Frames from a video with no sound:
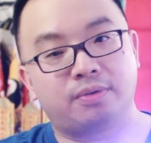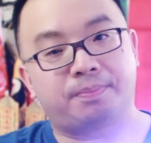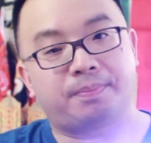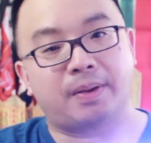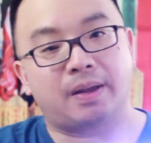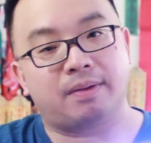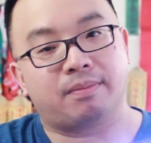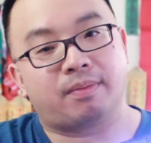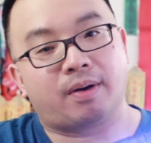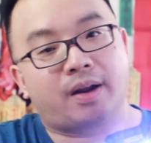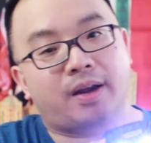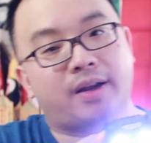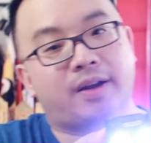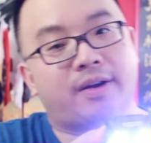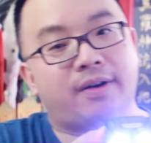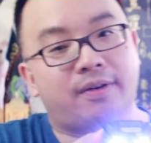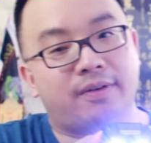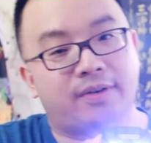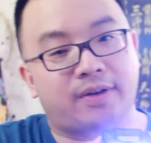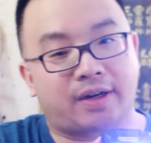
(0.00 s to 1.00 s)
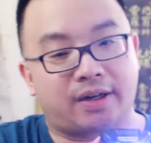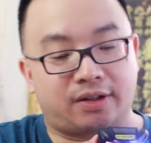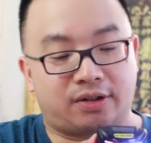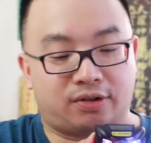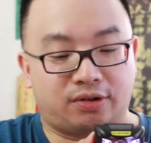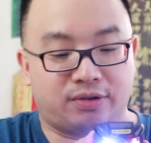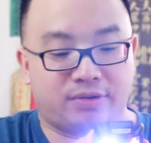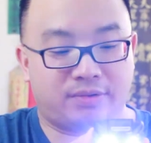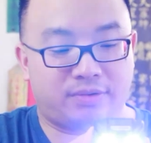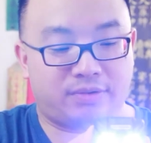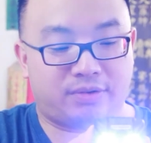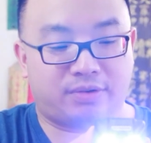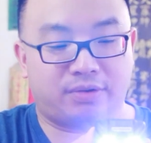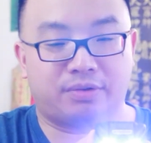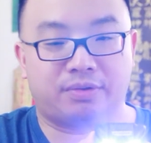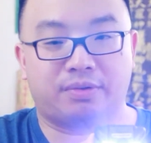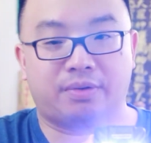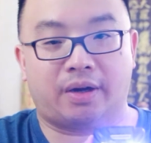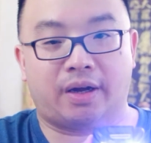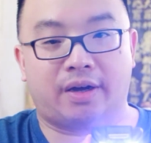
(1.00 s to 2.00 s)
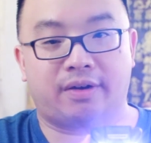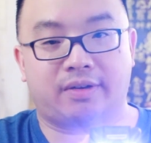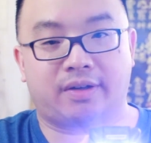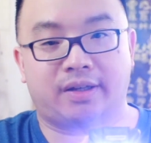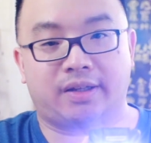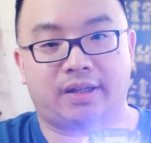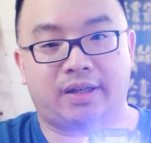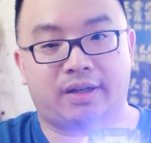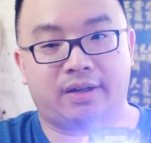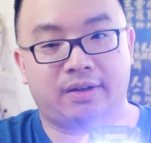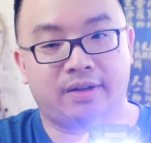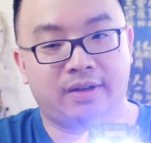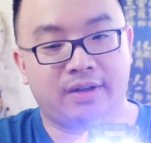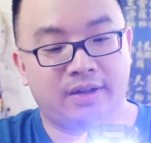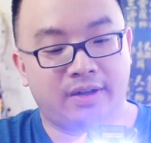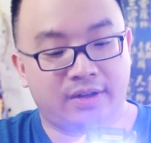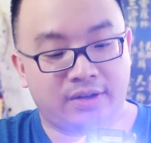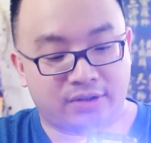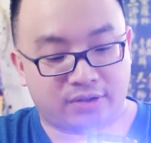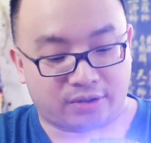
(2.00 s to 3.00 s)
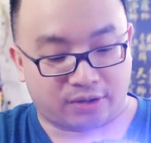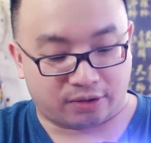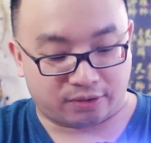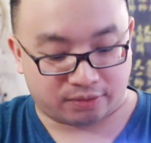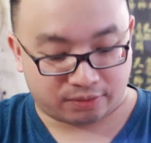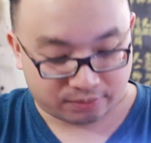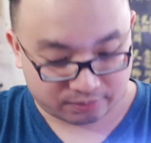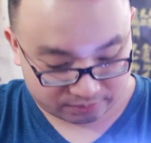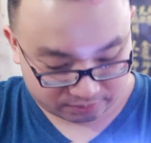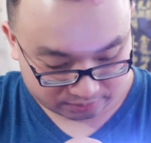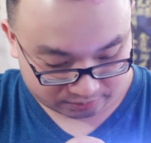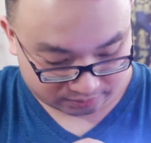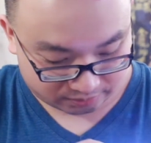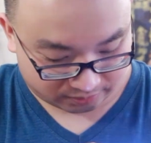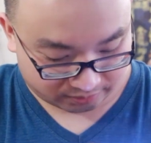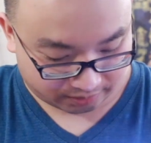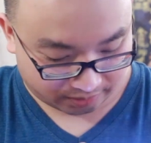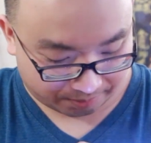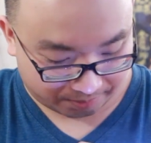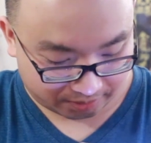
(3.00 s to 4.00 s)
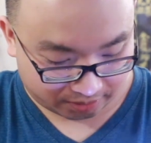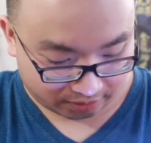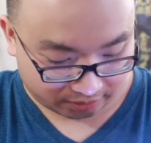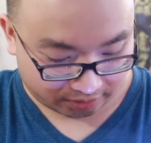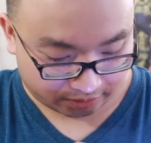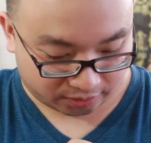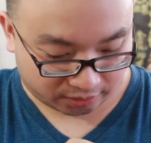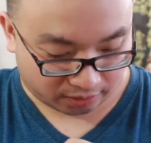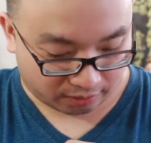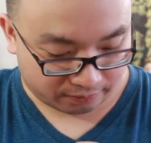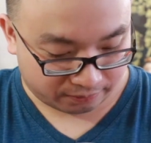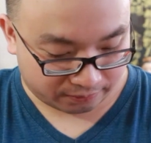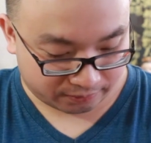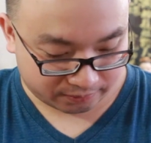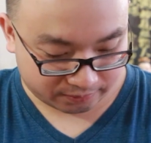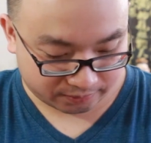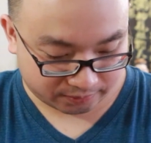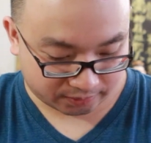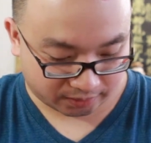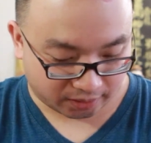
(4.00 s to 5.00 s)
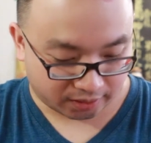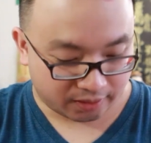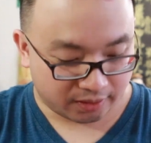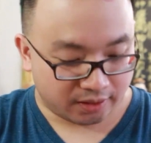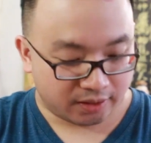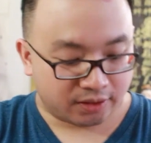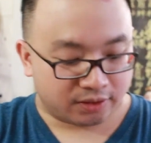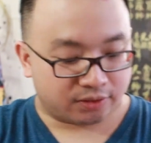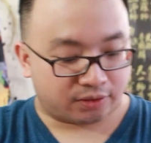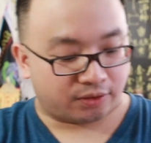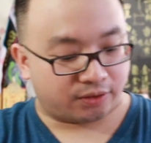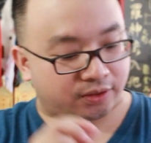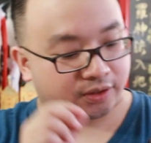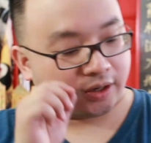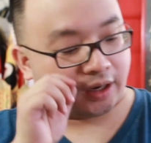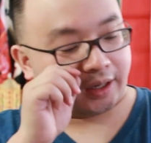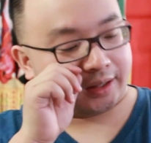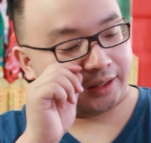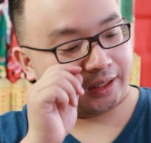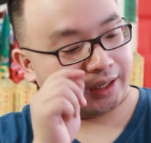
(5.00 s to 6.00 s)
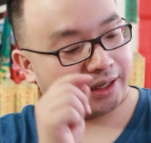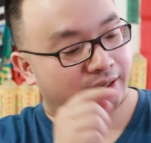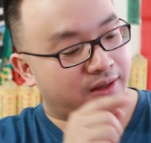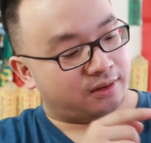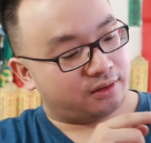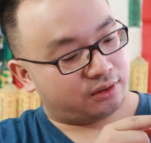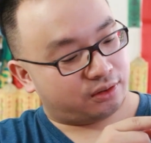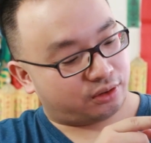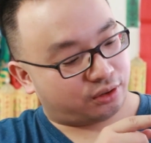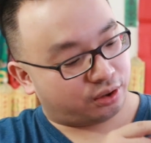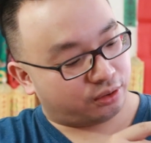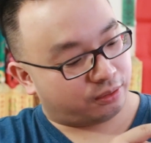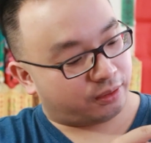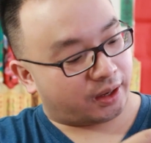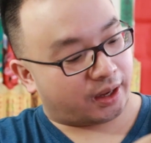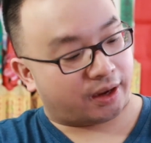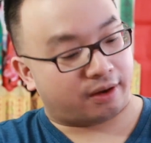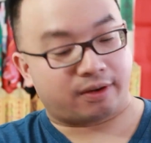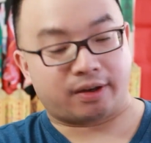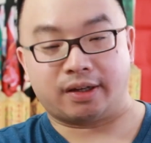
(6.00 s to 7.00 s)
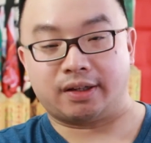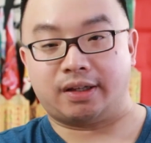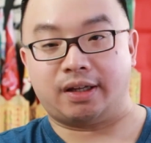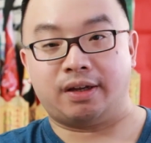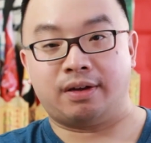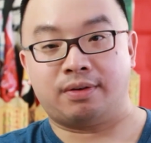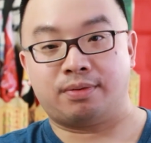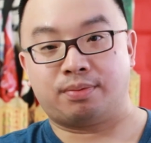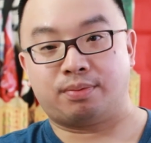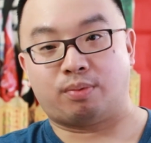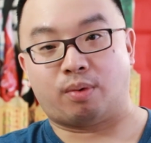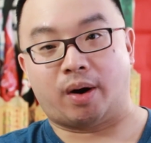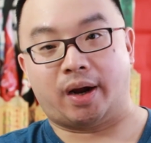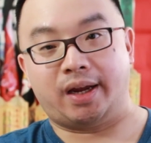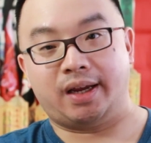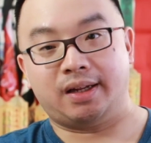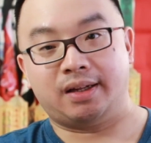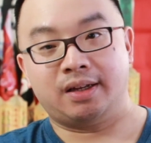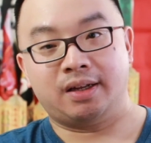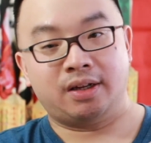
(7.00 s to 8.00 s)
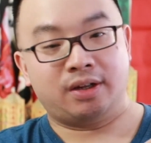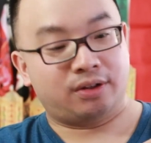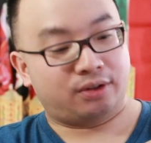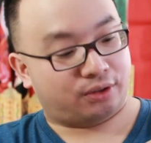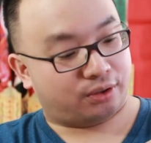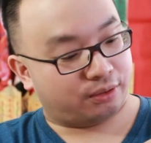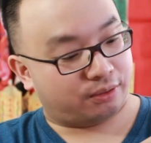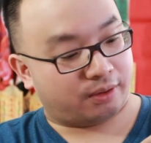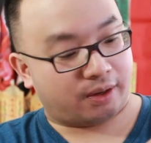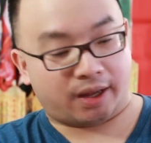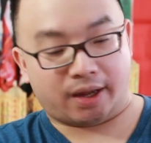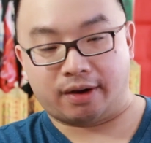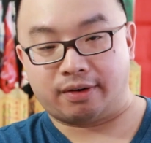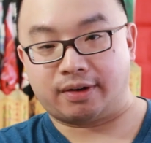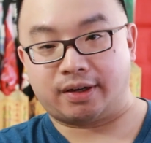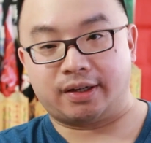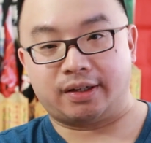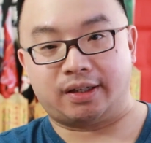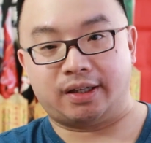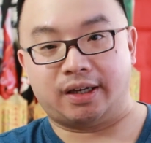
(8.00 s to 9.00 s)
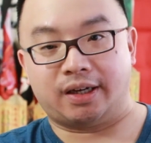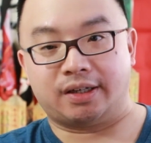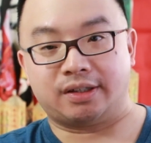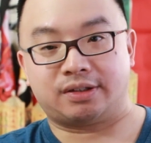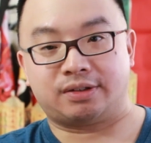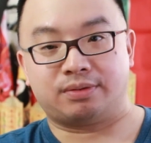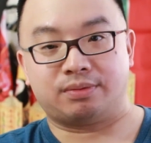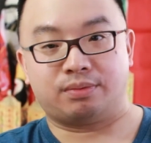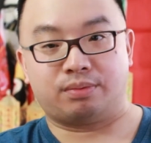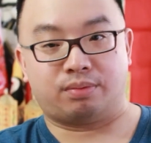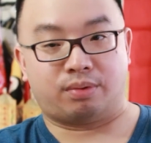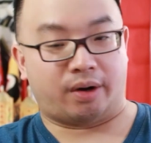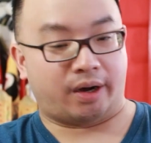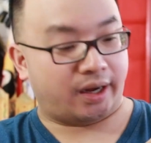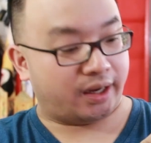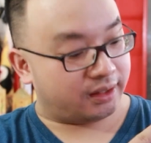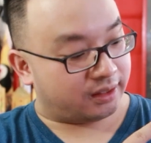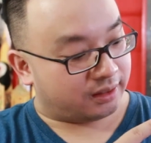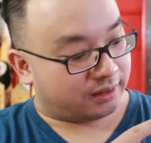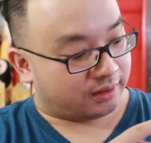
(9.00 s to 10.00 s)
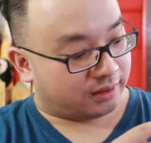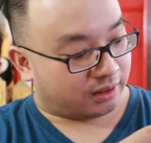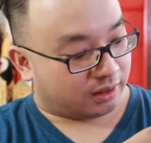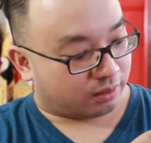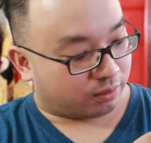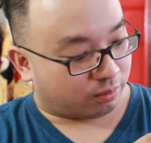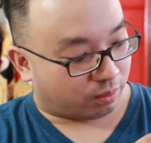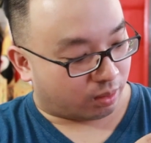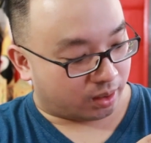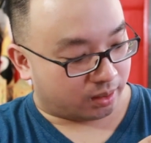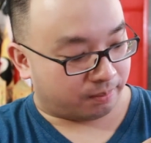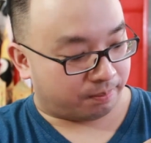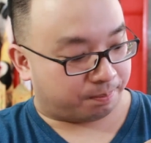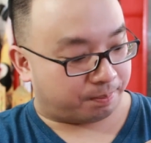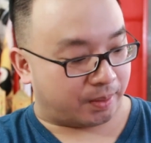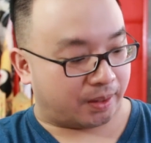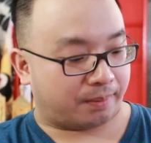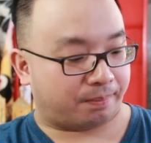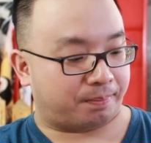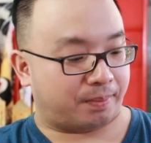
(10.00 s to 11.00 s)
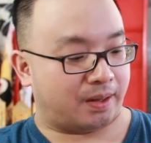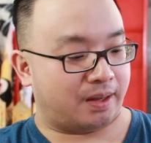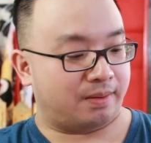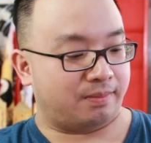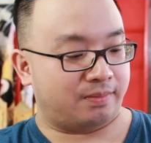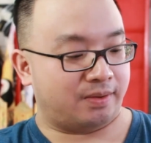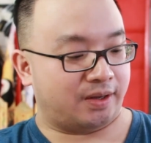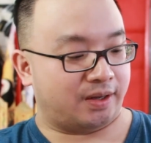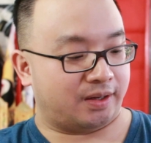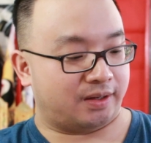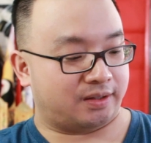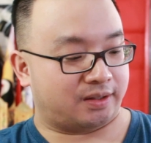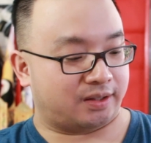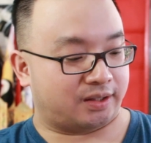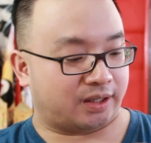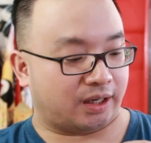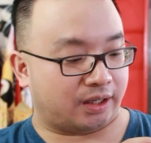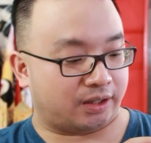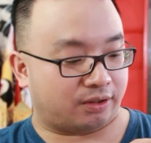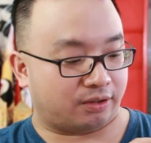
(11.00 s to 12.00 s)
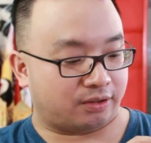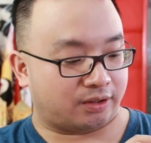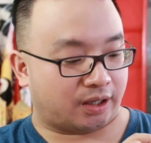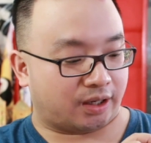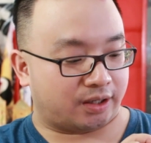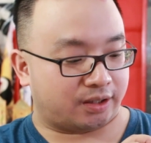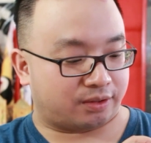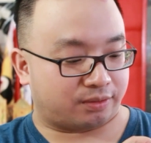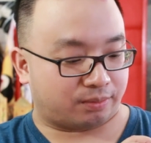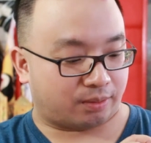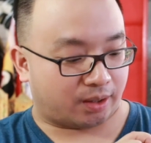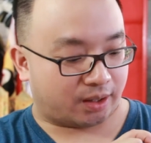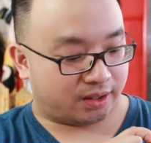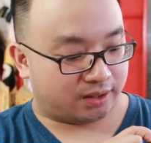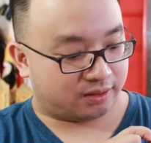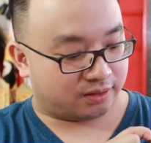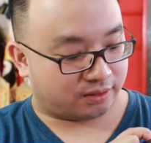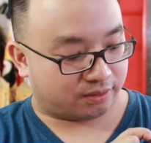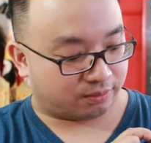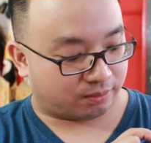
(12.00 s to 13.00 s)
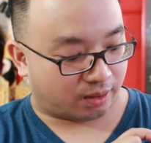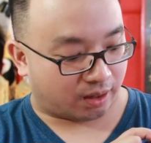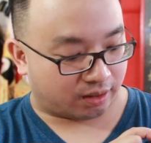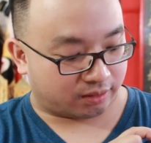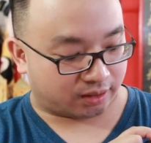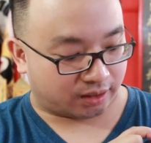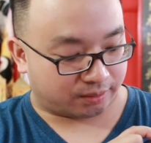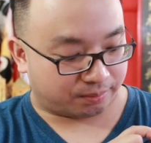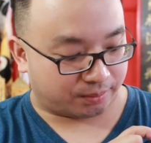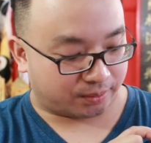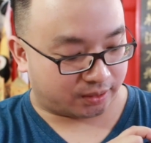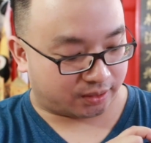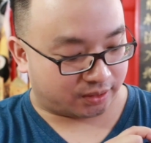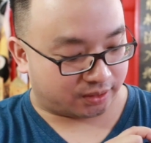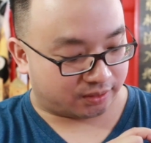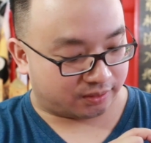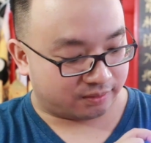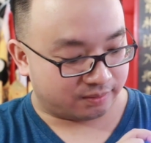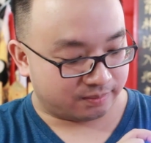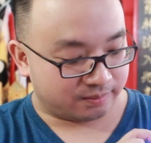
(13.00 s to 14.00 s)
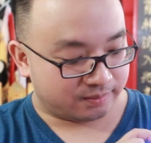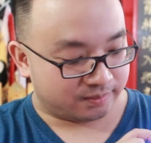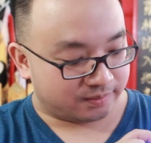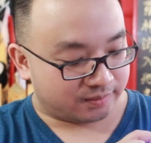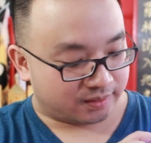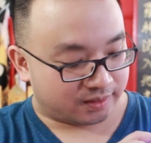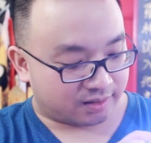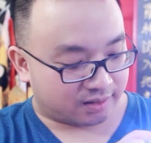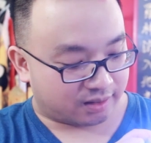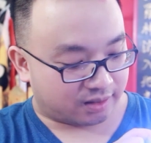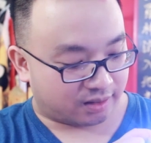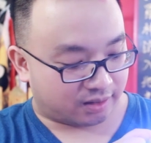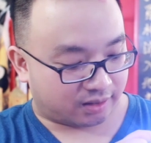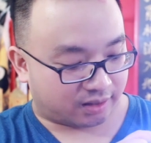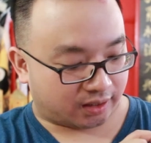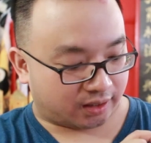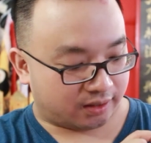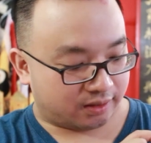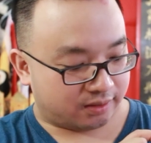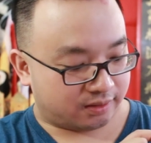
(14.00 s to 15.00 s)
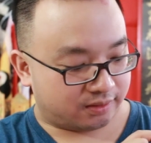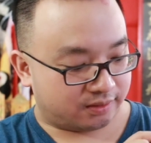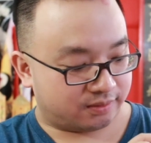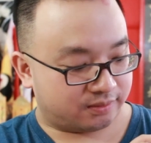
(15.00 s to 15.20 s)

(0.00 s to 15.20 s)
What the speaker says: beam right here. Okay, two LED. So, let me turn this off. Okay. So, you got the 2 LED white, 2 LED is red, 1 big beam in the center that is white. Wow, that's pretty good. Okay.